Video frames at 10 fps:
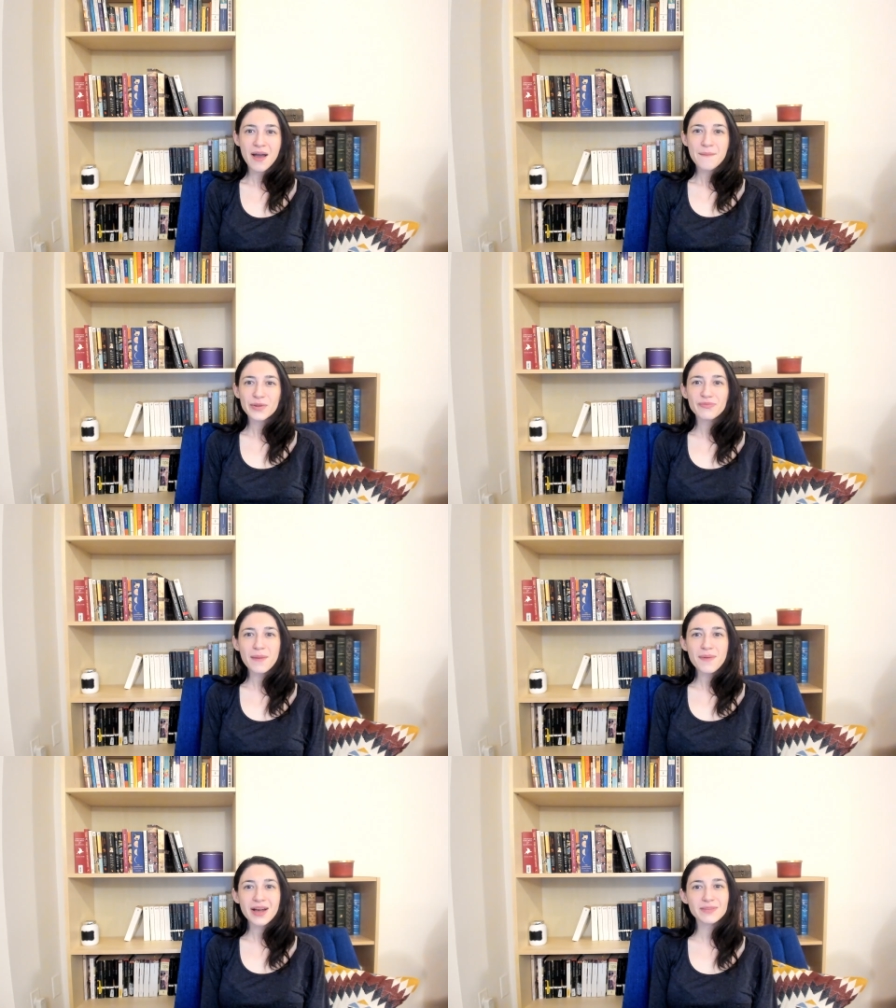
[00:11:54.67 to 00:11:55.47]
But if
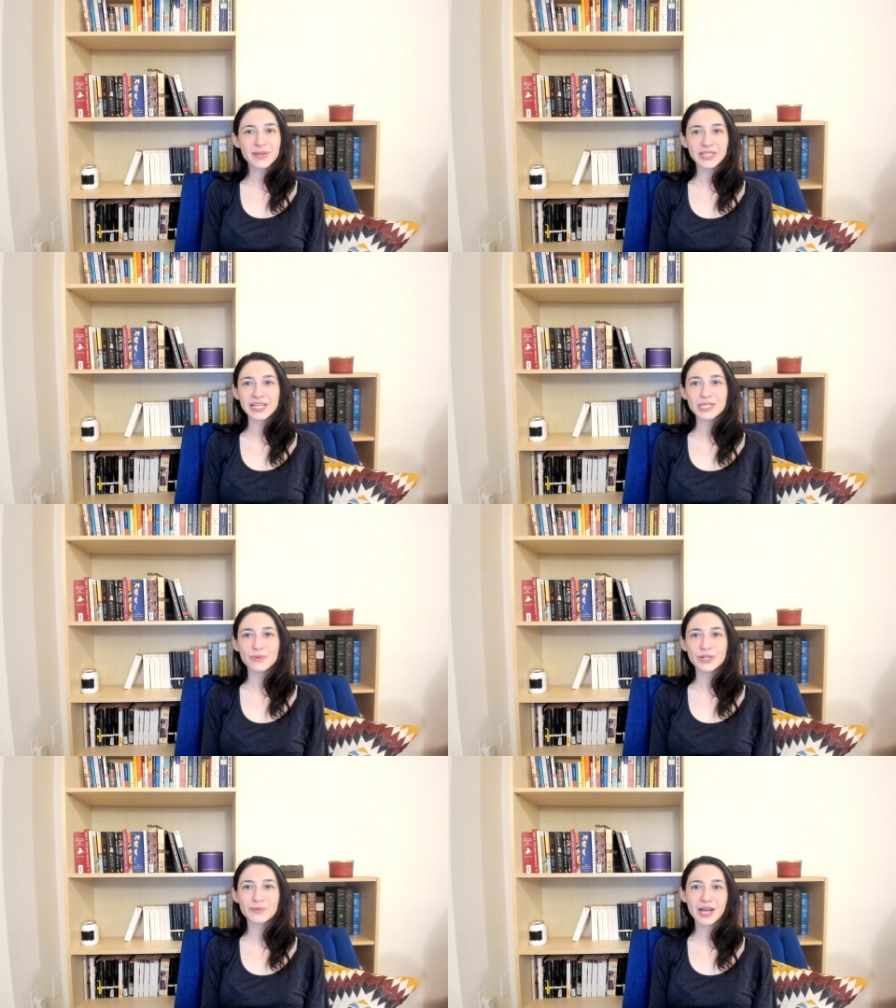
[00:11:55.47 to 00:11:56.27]
my
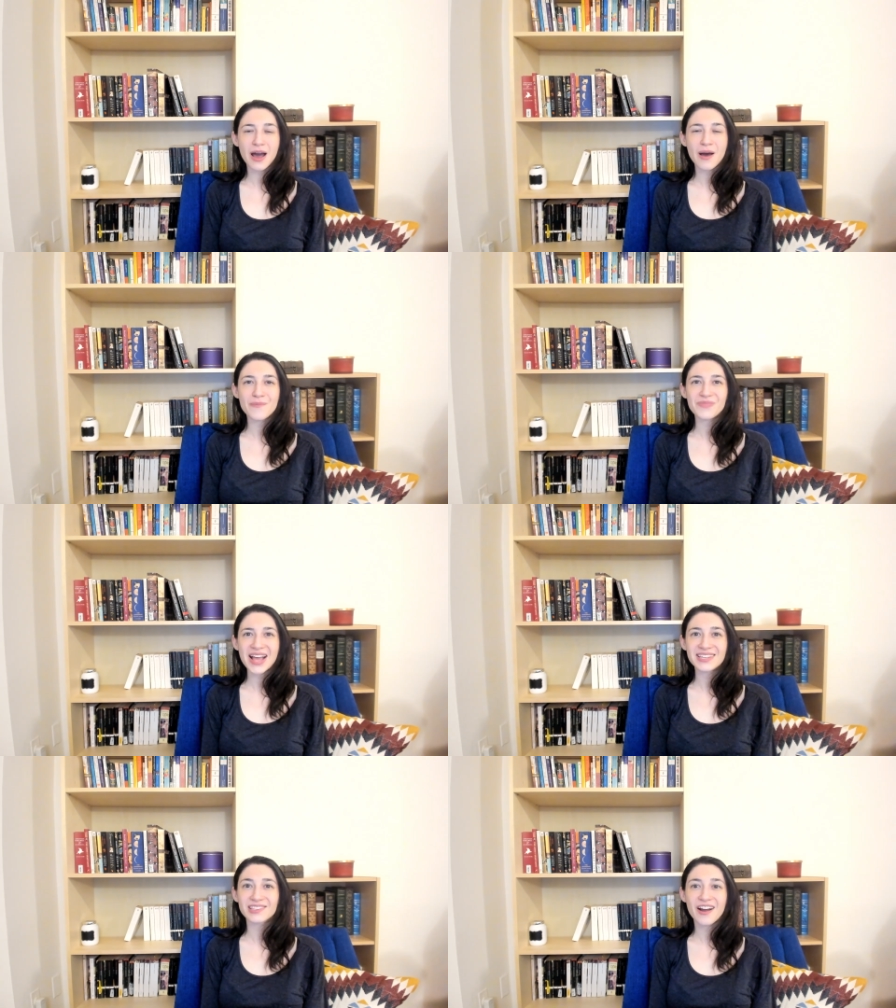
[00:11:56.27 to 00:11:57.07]
possibilities were to become
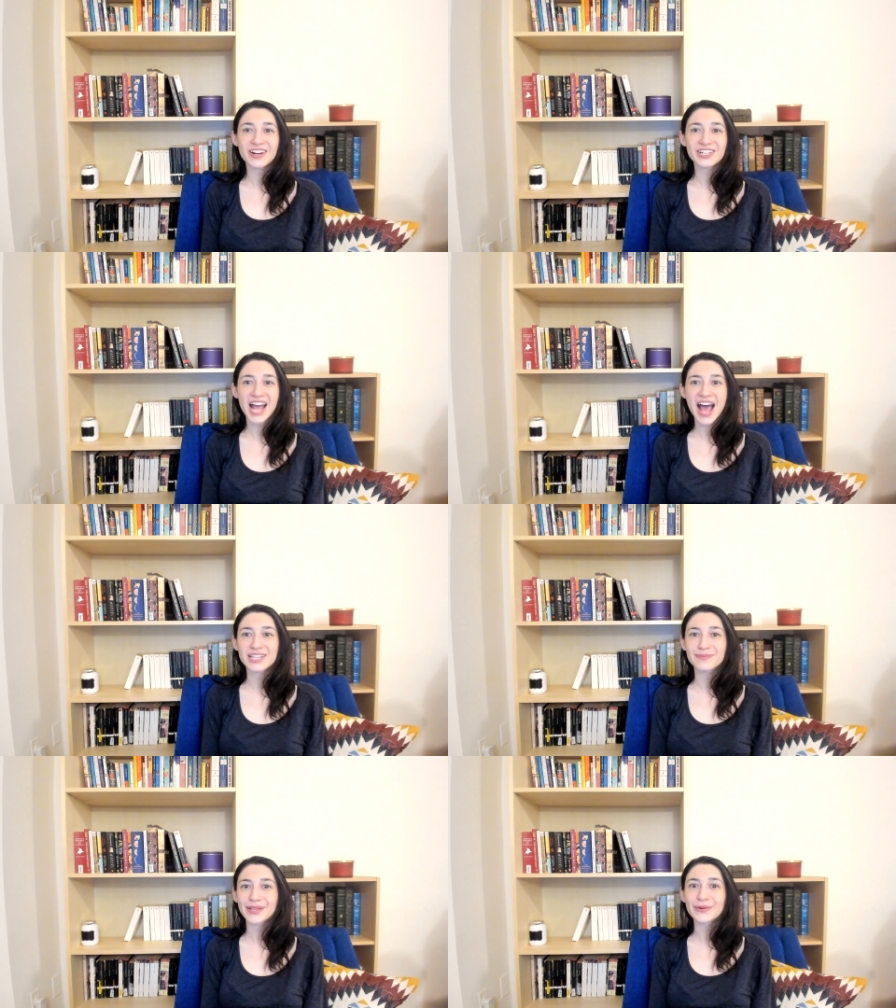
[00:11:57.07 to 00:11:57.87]
as large
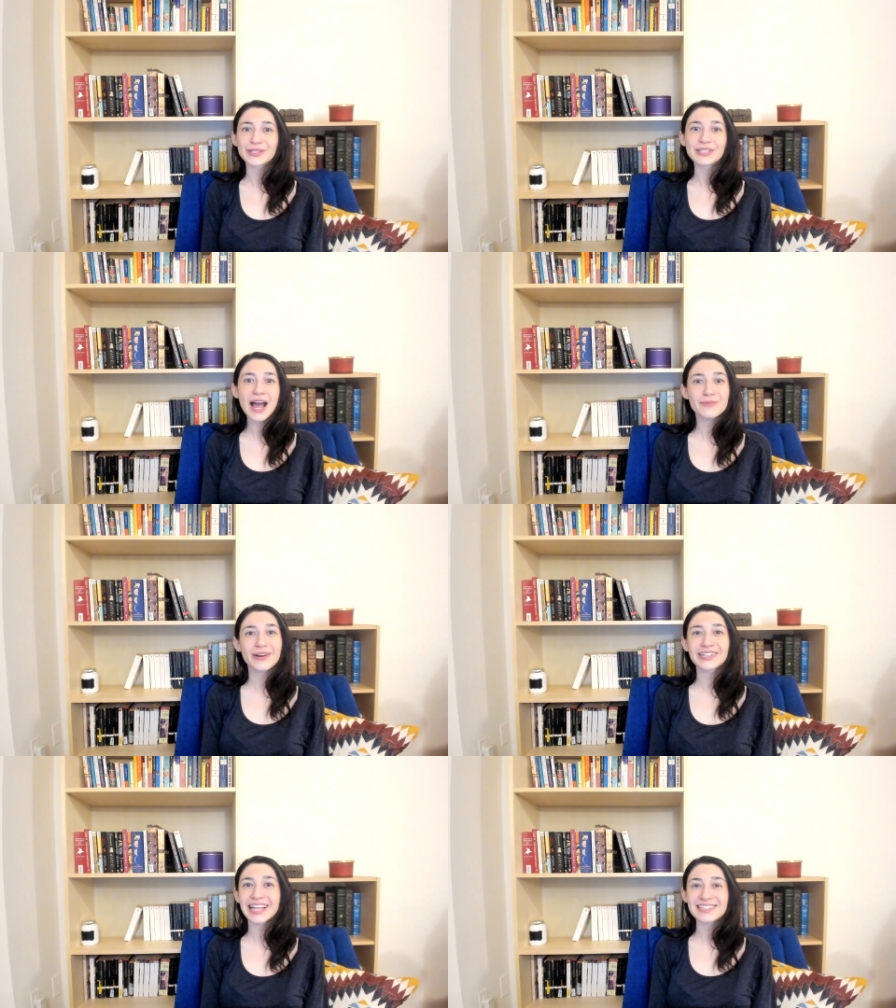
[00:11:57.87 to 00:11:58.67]
as my local
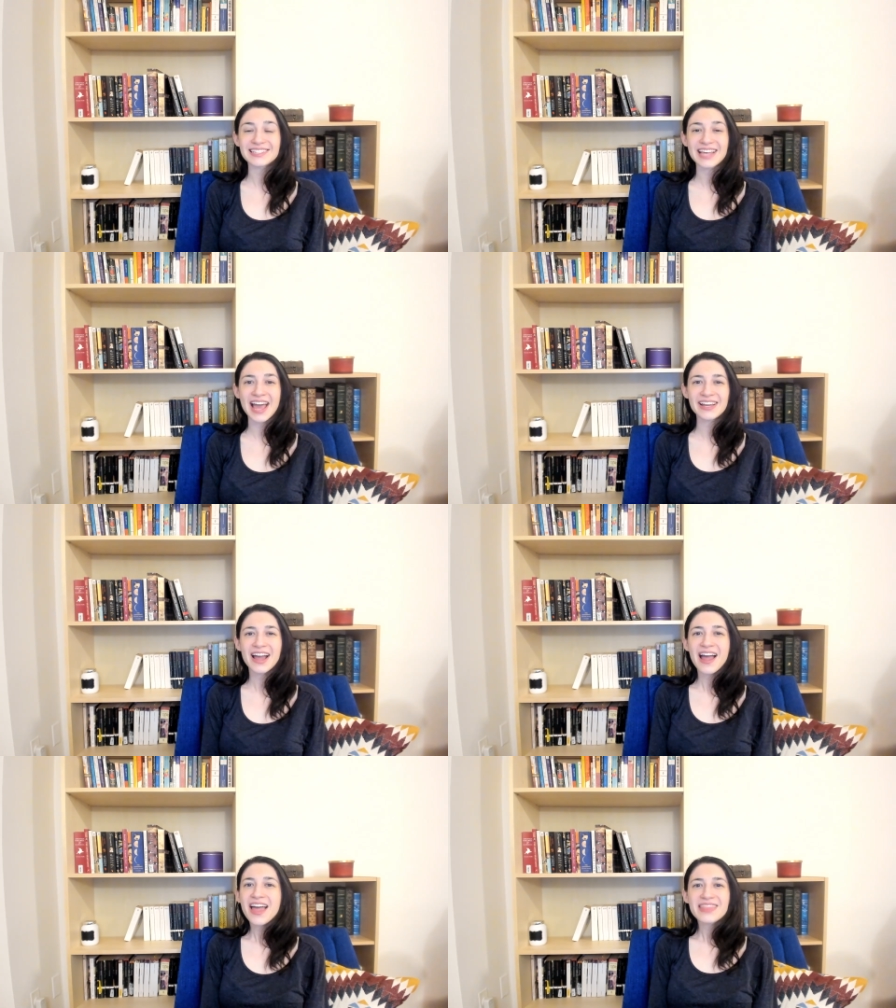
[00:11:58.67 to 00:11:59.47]
library, let's say,
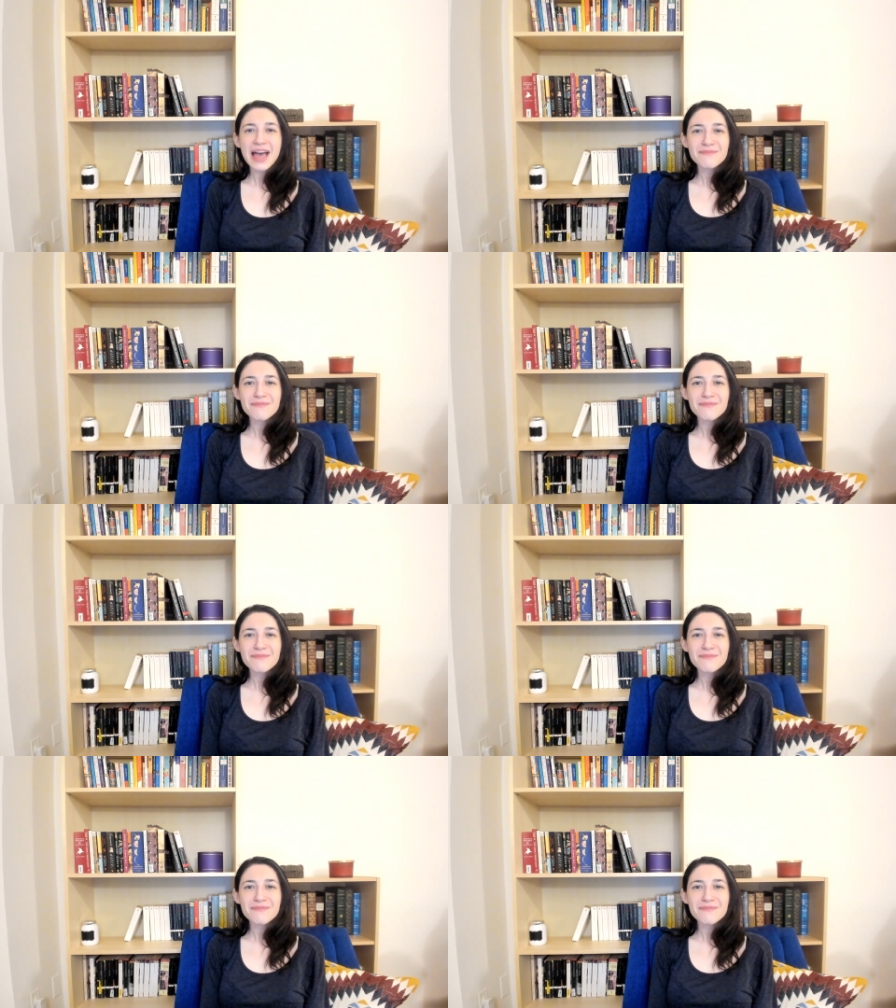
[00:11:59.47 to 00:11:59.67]
that